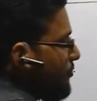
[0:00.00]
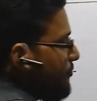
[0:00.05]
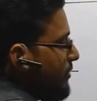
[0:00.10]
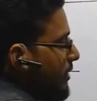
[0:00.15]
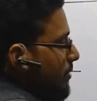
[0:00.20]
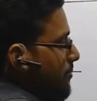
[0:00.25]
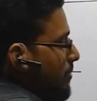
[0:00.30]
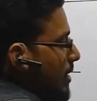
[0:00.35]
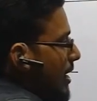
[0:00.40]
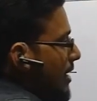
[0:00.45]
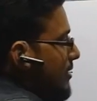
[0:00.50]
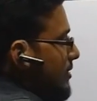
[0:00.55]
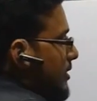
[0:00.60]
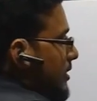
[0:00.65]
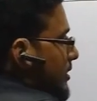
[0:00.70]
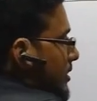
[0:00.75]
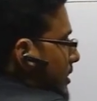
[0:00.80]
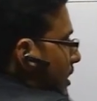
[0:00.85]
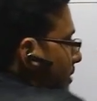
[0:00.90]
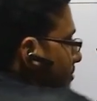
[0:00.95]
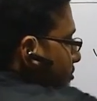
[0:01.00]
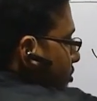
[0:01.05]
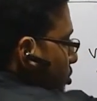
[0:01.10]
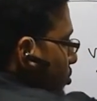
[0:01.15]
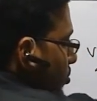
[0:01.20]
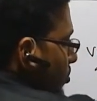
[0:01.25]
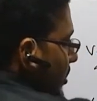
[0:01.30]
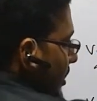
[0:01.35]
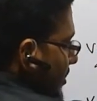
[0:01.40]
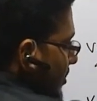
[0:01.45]
of the mass is comes
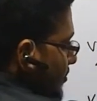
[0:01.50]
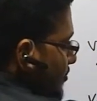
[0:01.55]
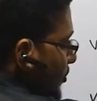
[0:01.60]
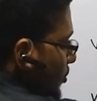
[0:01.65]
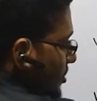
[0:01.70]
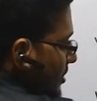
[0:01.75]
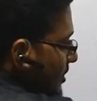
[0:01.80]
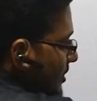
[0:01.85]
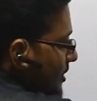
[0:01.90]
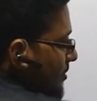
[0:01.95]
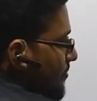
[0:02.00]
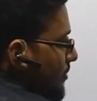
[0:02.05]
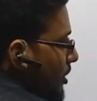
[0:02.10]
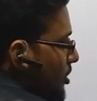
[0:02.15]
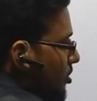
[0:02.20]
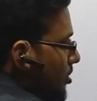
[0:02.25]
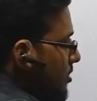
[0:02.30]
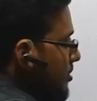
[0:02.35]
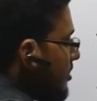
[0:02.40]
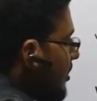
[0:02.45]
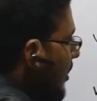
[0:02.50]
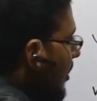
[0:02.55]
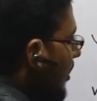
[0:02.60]
to this position, because